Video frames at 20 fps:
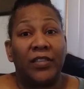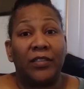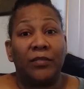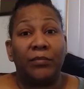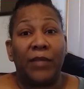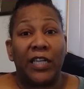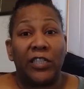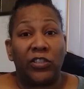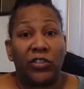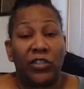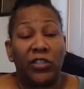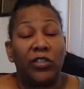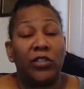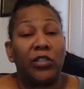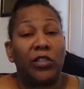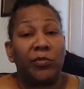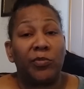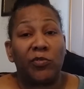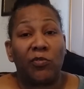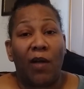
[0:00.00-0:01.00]
And make sure you
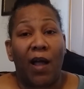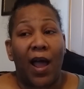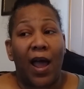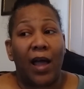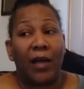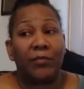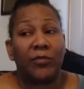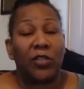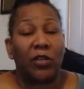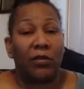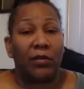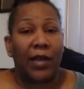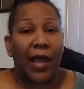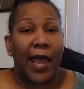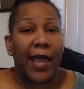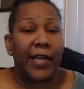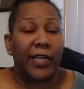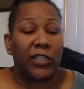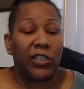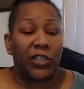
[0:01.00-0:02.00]
subscribe. So,
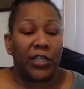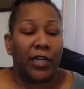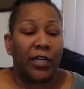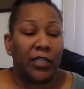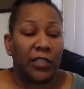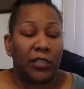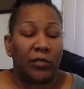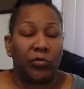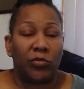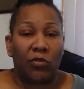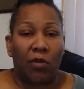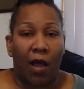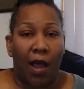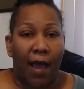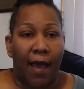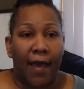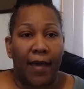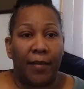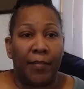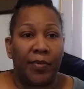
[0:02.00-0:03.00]
like, share,
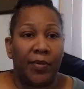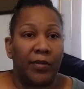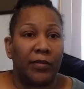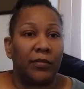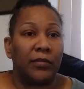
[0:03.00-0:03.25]
subscribe.